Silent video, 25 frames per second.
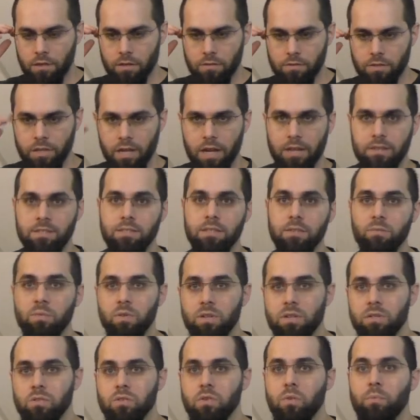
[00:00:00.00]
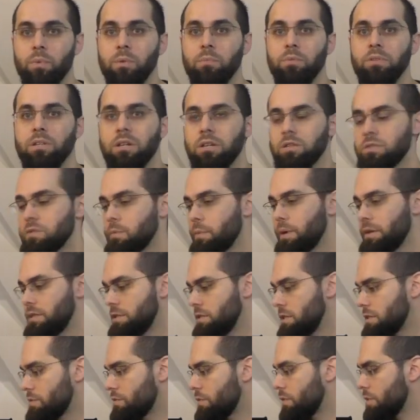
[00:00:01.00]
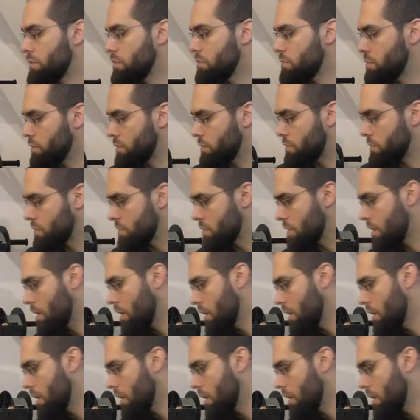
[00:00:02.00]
they are similar, so maybe there are some ideas for you to use.